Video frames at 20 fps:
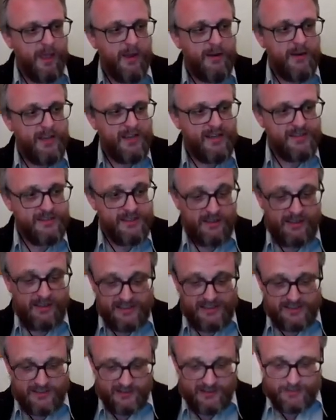Okay, so
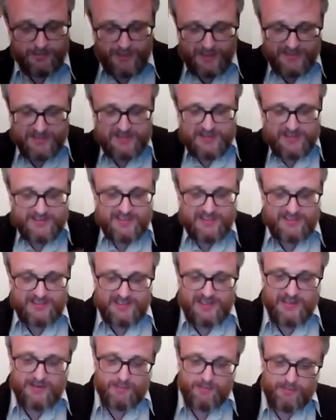least cost paths, as I
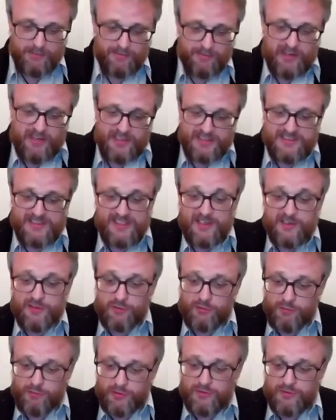said, provide a
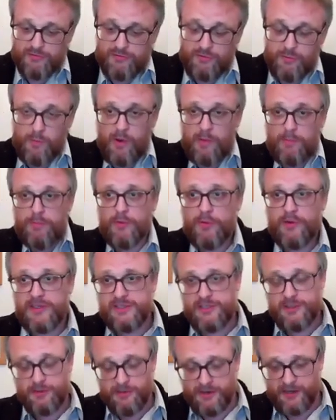single route from one point
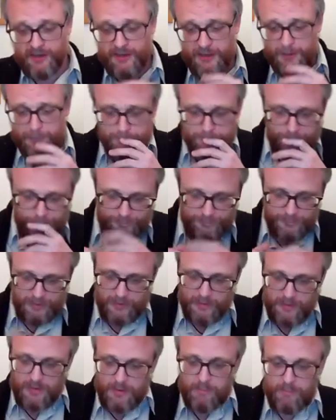to another,
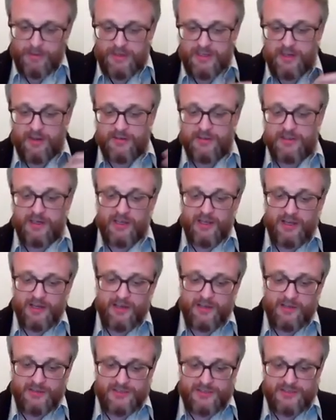but the
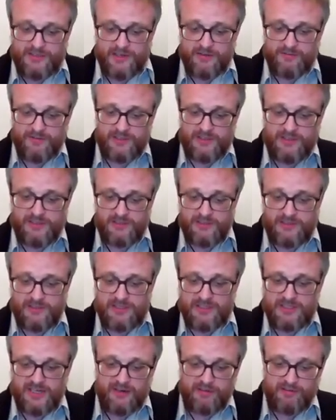underlying cost surface used
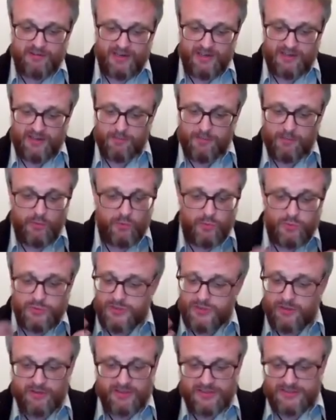to generate them
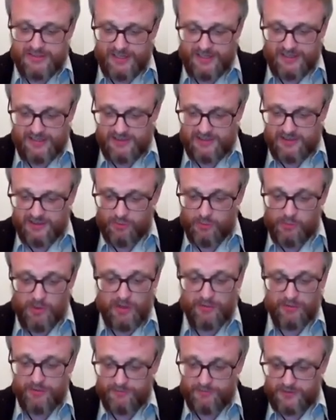also contains a
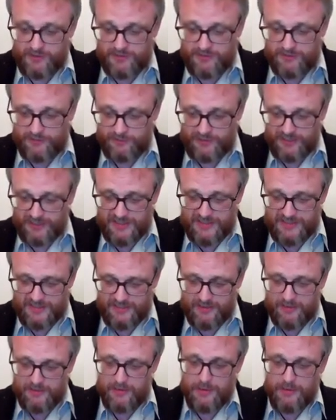wealth of useful
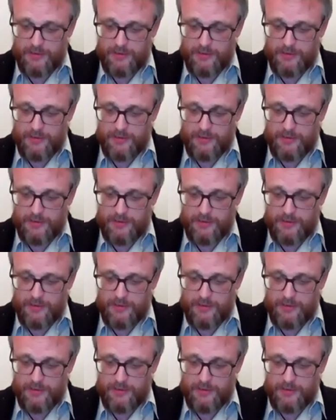data.